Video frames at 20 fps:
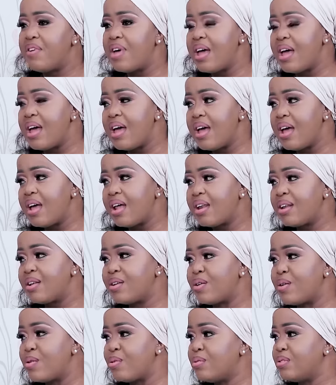very
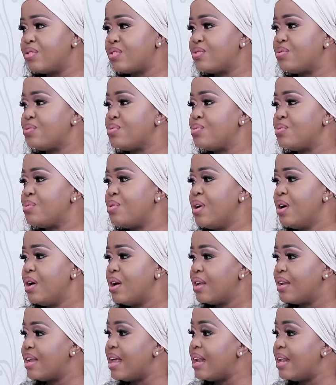close to
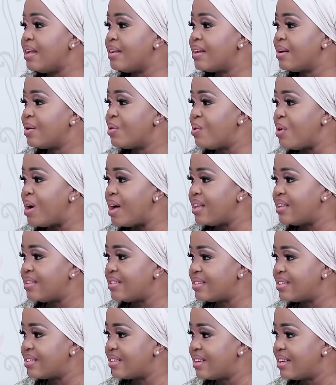the little
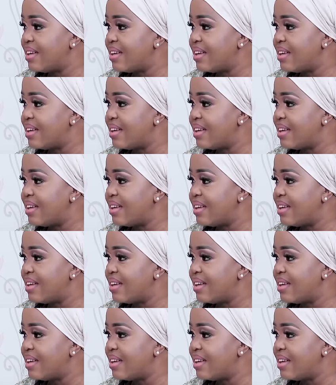ones.